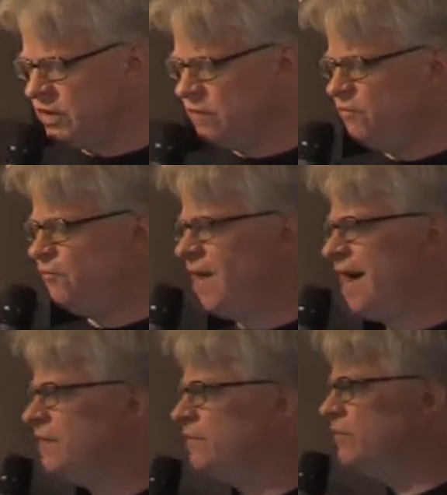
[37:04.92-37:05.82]
and
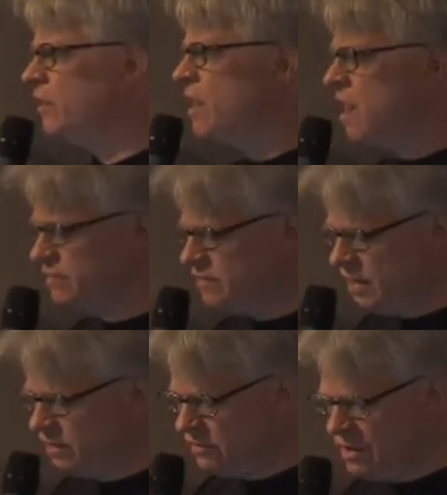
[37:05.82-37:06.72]
infect the
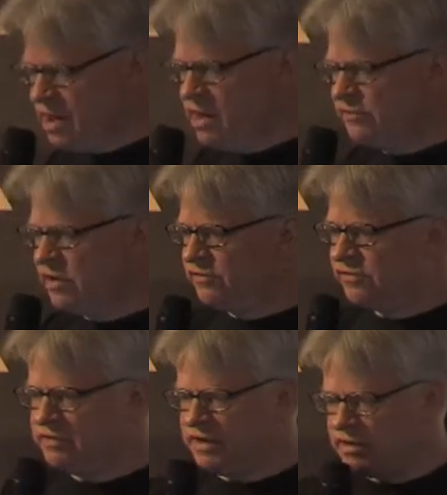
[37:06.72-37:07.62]
content such
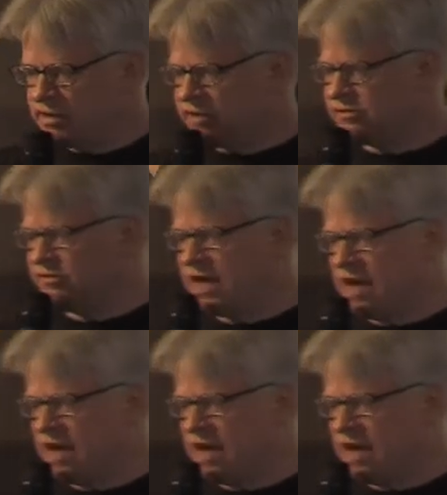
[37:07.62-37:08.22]
that the indexes